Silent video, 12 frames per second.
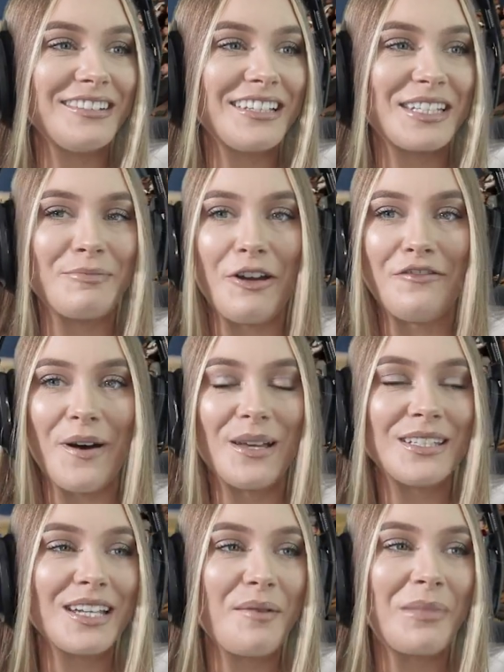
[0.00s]
This is my
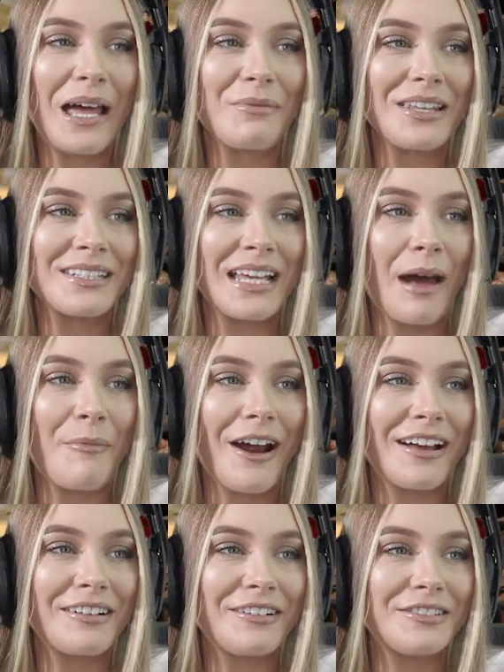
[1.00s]
first time playing with this camera
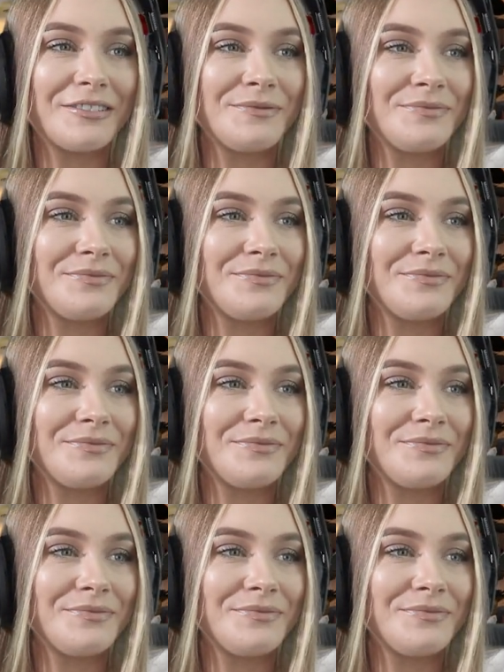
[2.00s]
angle.